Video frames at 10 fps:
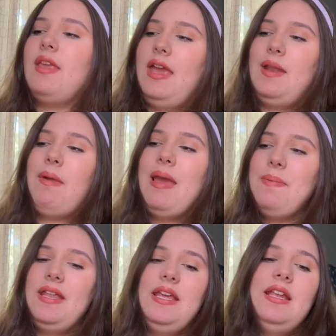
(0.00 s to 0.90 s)
And in my
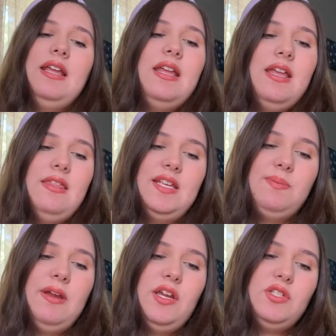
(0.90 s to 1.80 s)
opinion, this
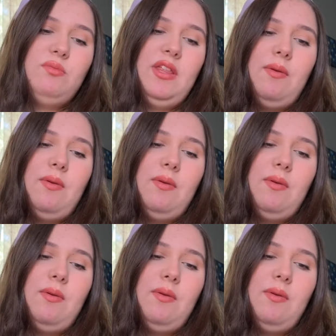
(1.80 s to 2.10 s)
pairs really